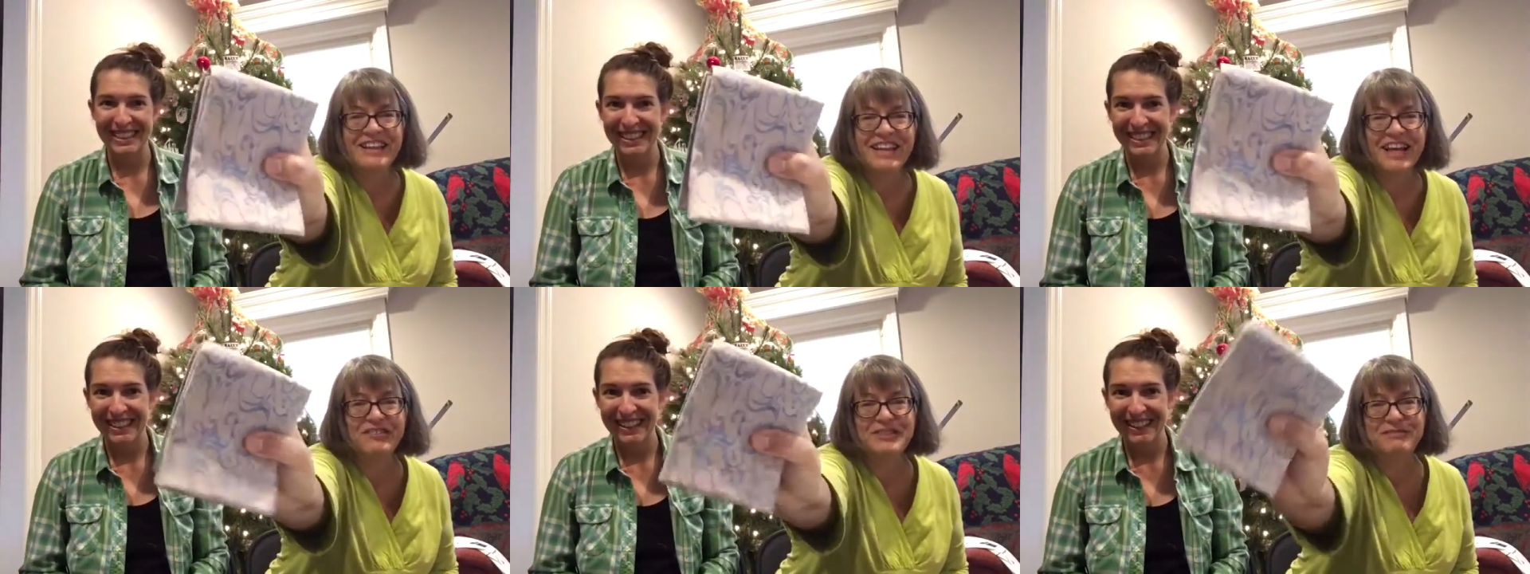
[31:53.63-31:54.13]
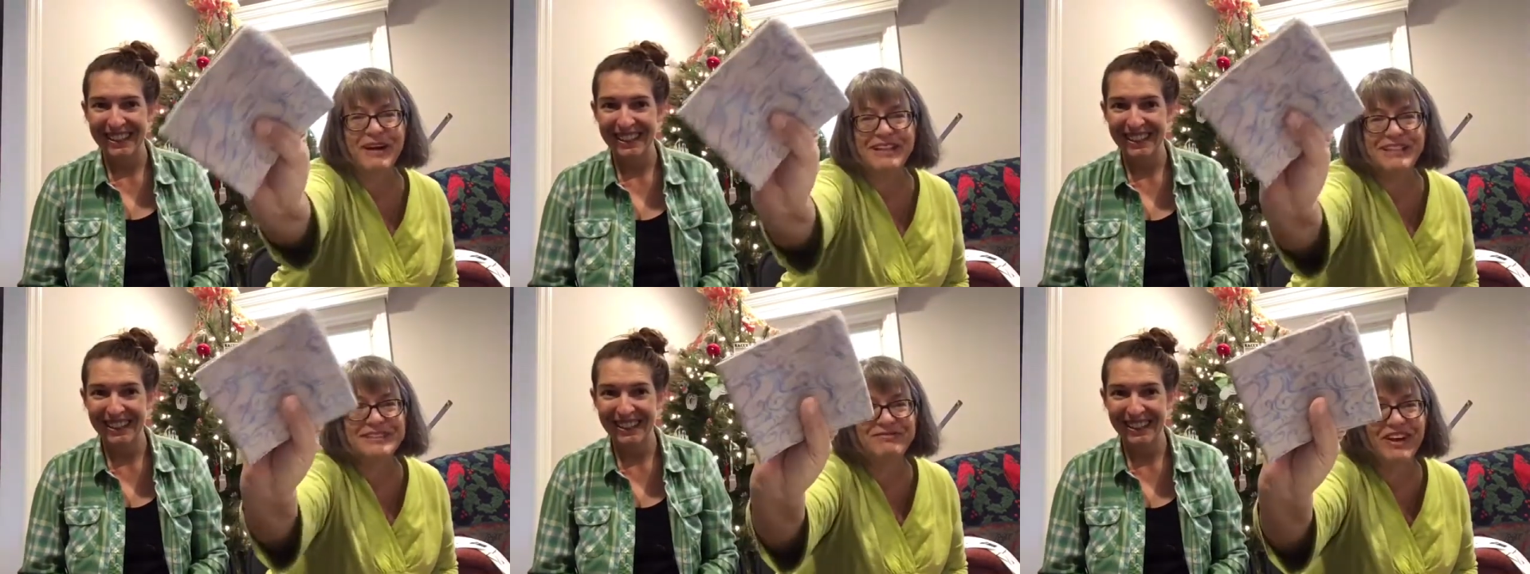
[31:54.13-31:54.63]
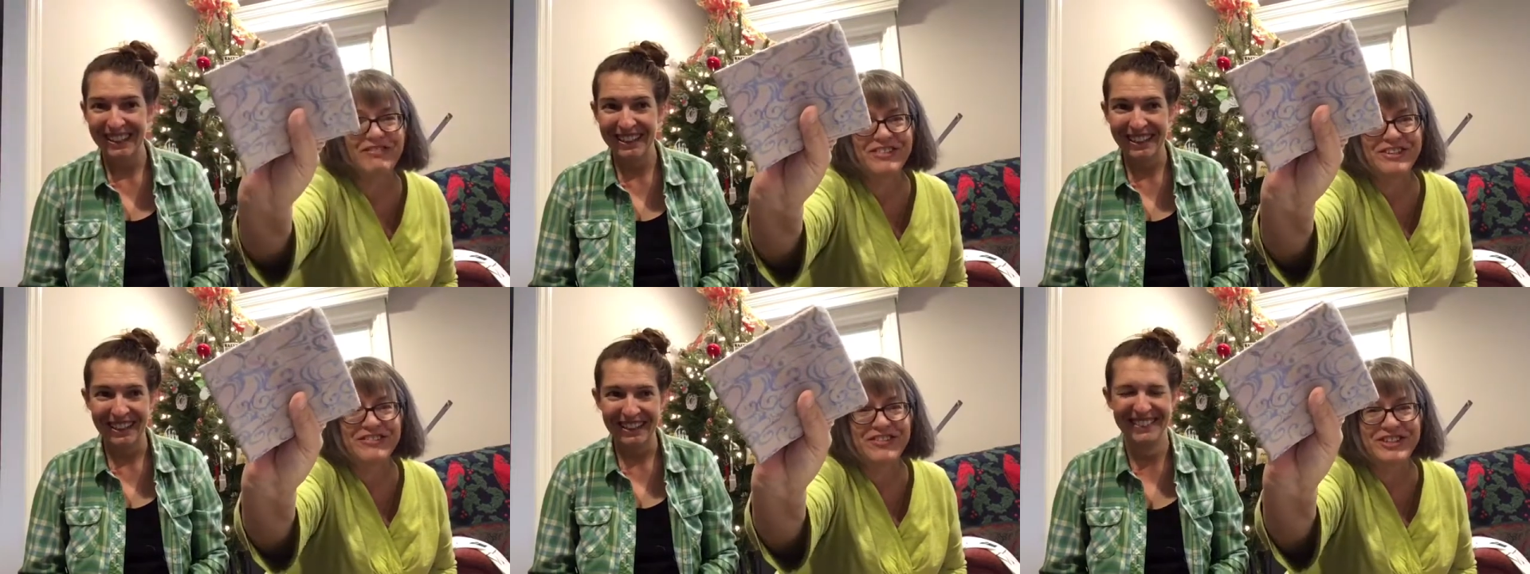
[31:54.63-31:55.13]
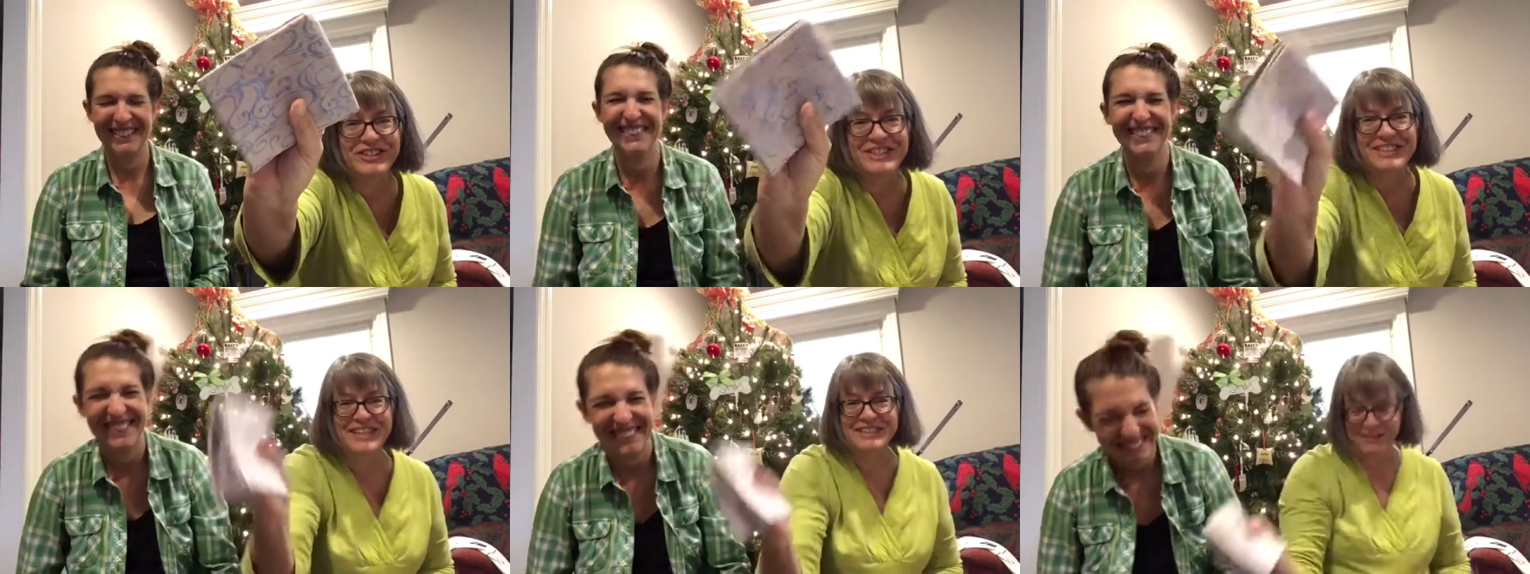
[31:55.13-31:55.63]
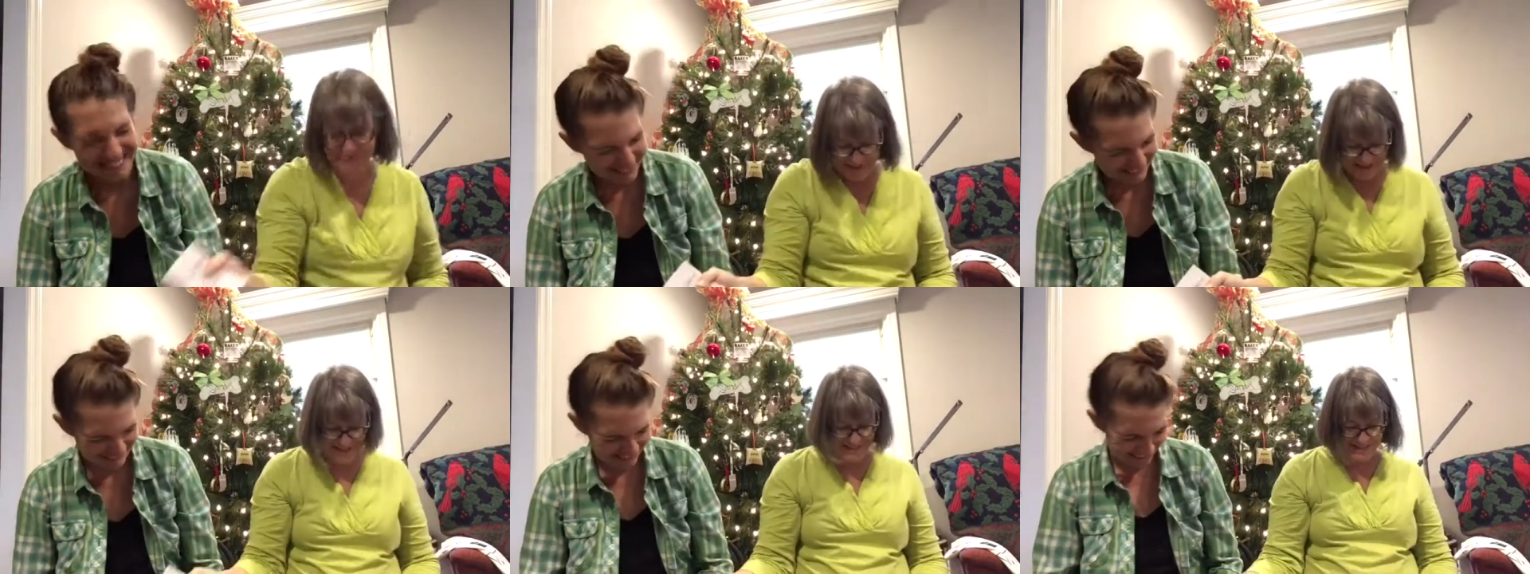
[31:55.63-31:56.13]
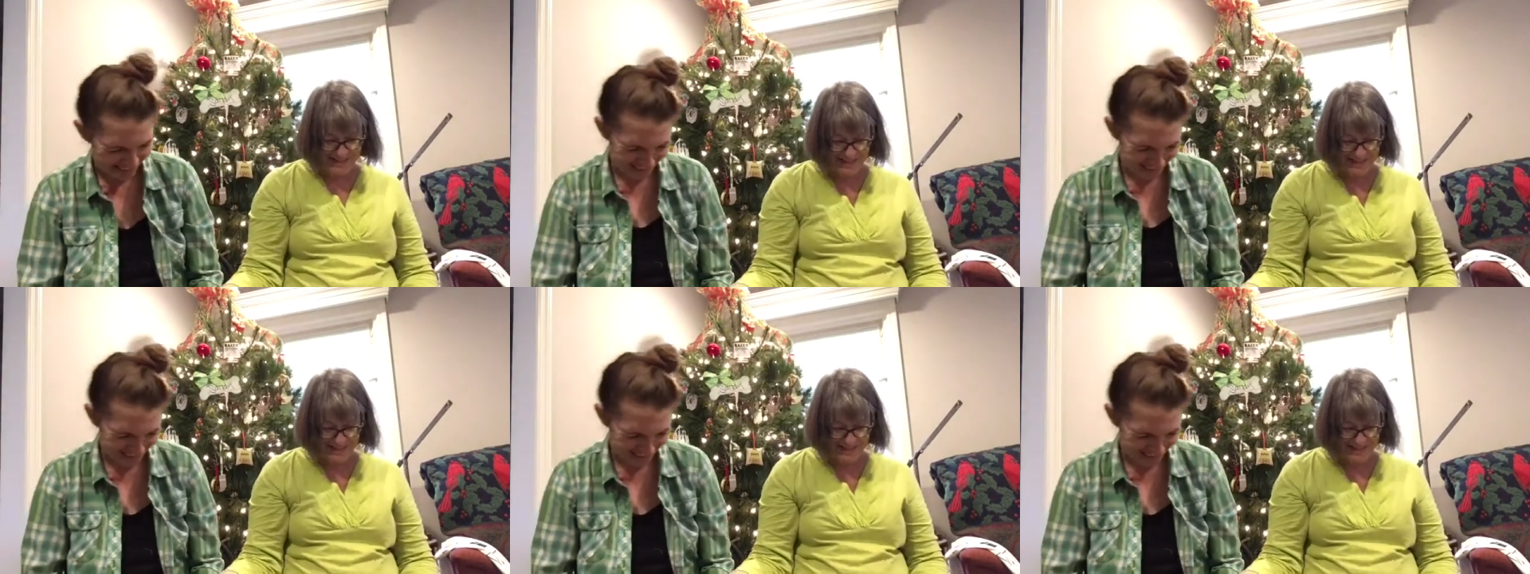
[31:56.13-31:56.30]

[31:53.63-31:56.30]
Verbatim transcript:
Speaker 1: That was my least favorite. Of course, she likes it best.